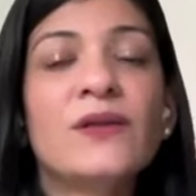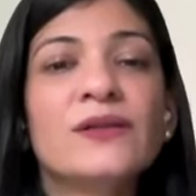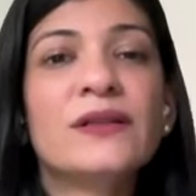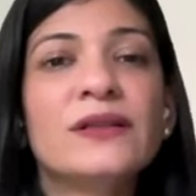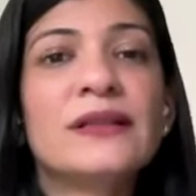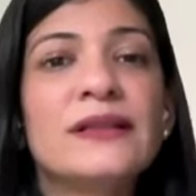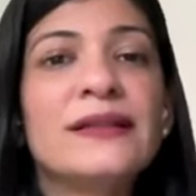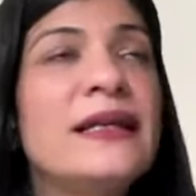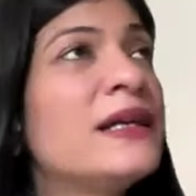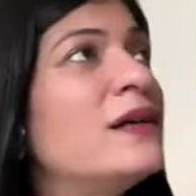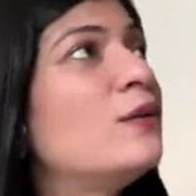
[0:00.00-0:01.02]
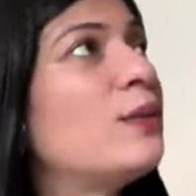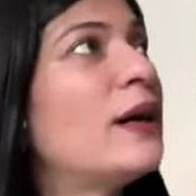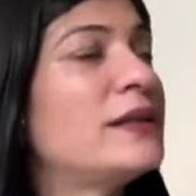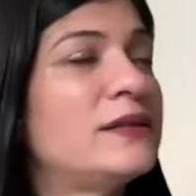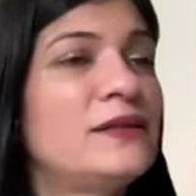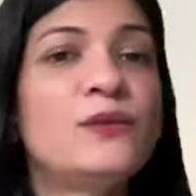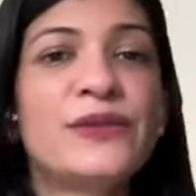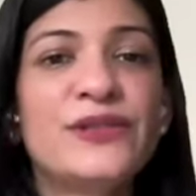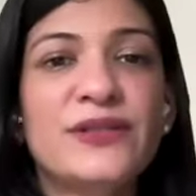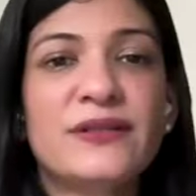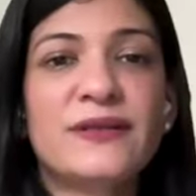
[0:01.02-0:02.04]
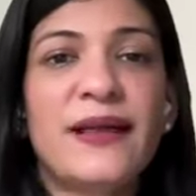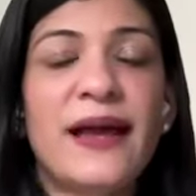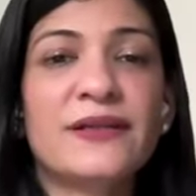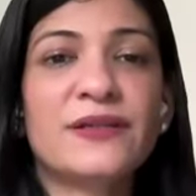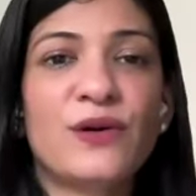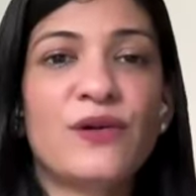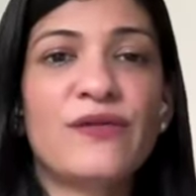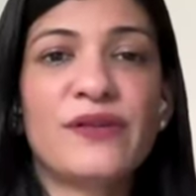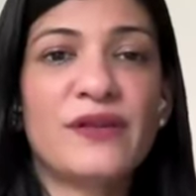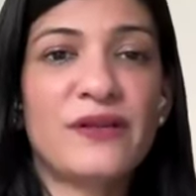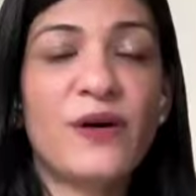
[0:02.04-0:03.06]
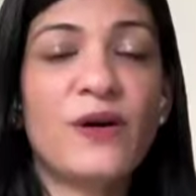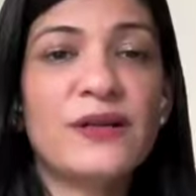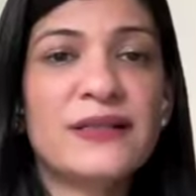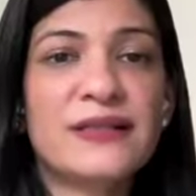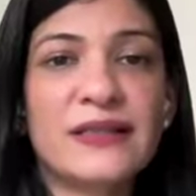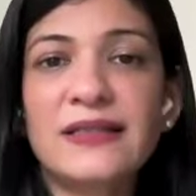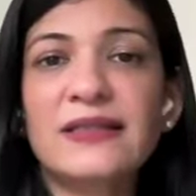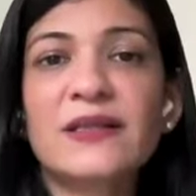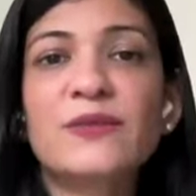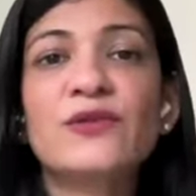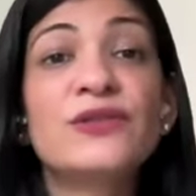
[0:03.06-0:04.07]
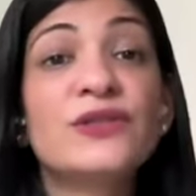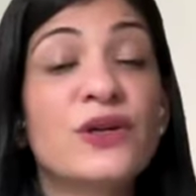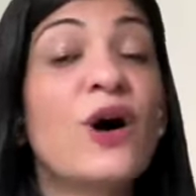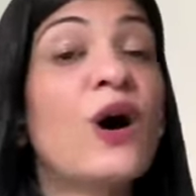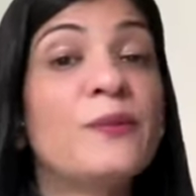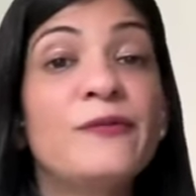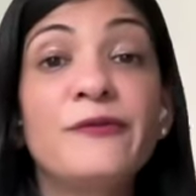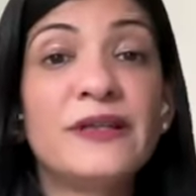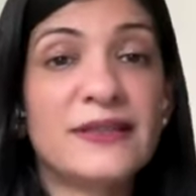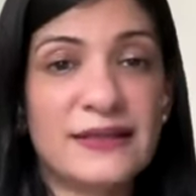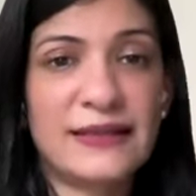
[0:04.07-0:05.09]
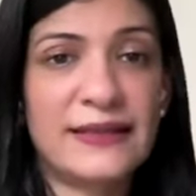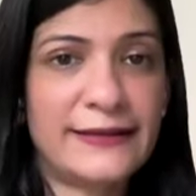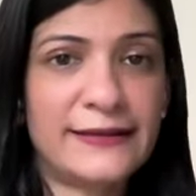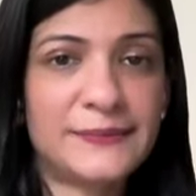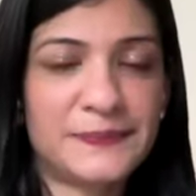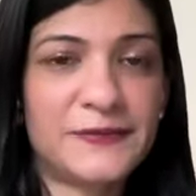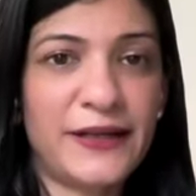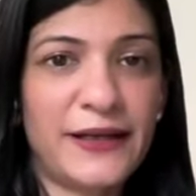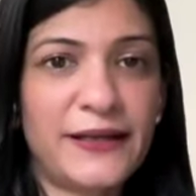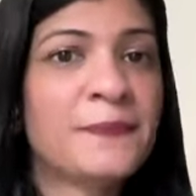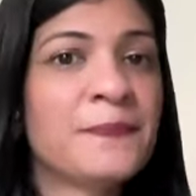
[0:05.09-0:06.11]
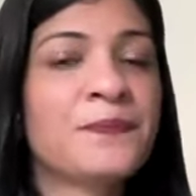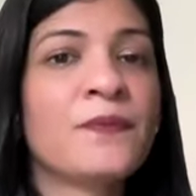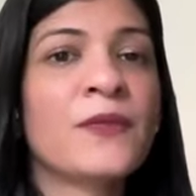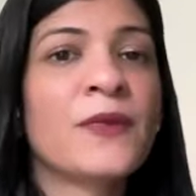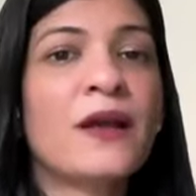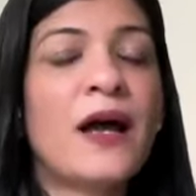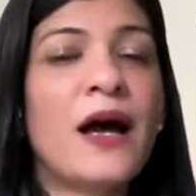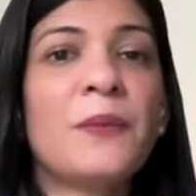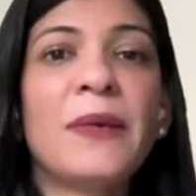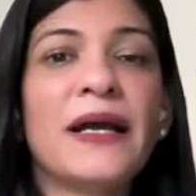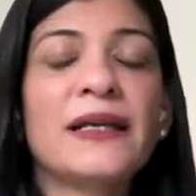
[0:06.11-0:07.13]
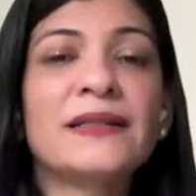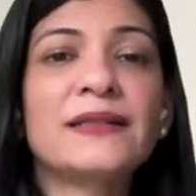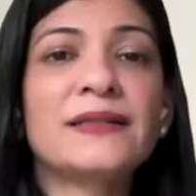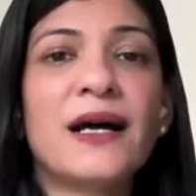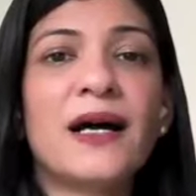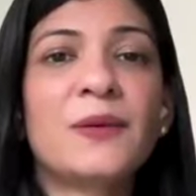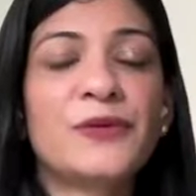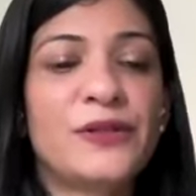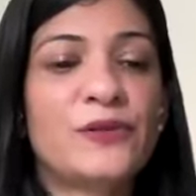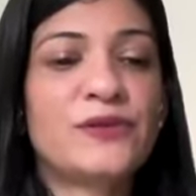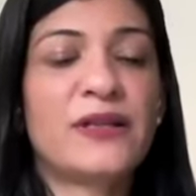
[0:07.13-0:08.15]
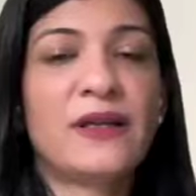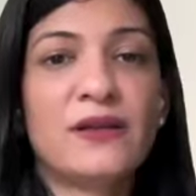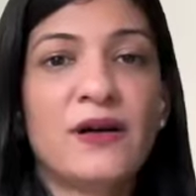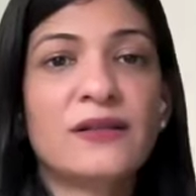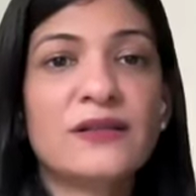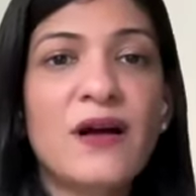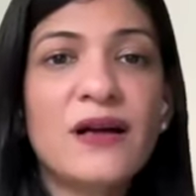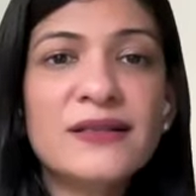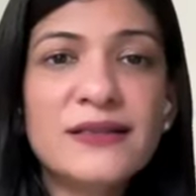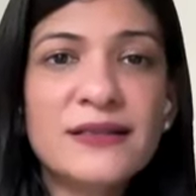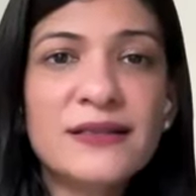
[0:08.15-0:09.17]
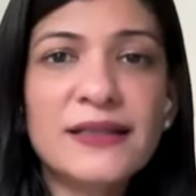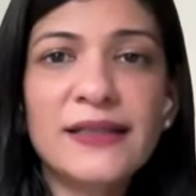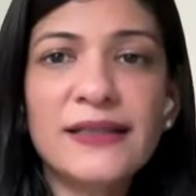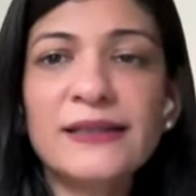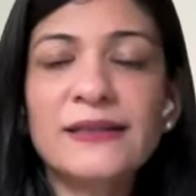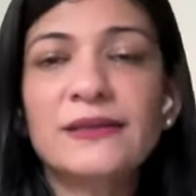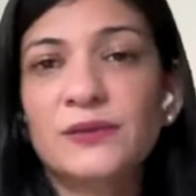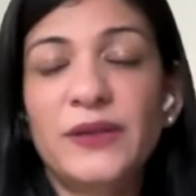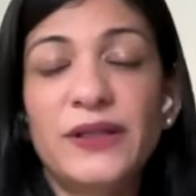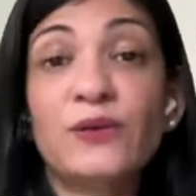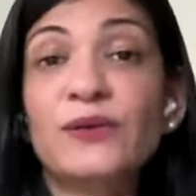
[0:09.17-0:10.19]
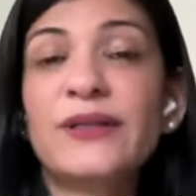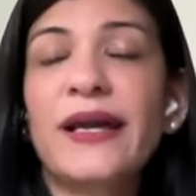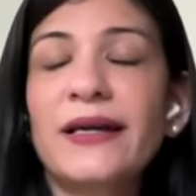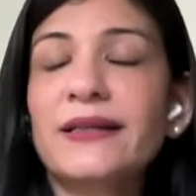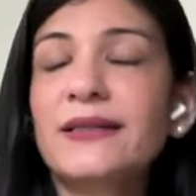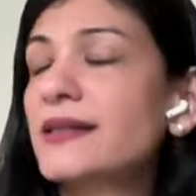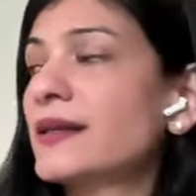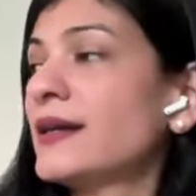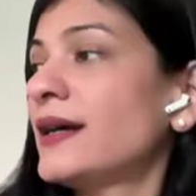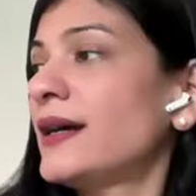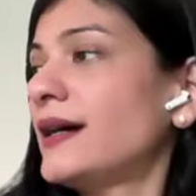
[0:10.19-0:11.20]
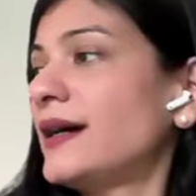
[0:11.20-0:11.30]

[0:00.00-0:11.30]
Now, layer one, which is that of the thoughts, is the most obvious layer, right? Our minds are producing thoughts constantly. We know that.